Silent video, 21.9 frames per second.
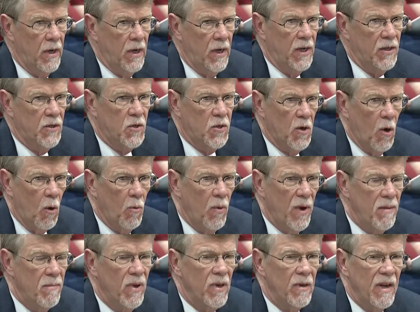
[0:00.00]
And so
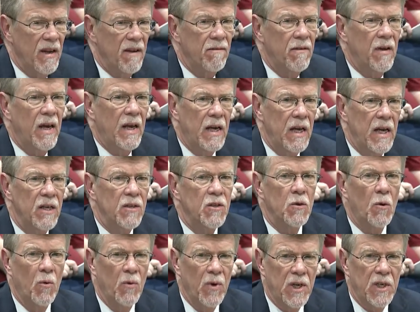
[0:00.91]
we believe it is
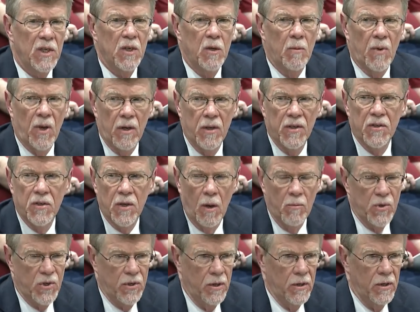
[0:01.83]
a reasonable
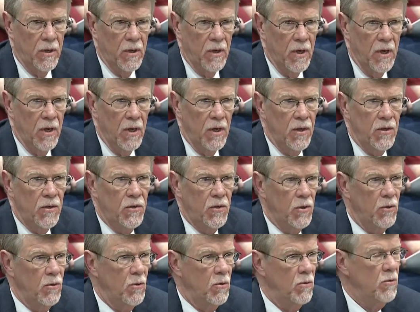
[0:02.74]
assumption
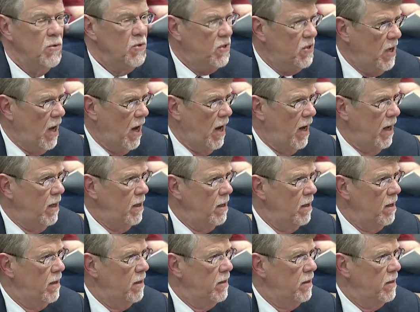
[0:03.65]
to say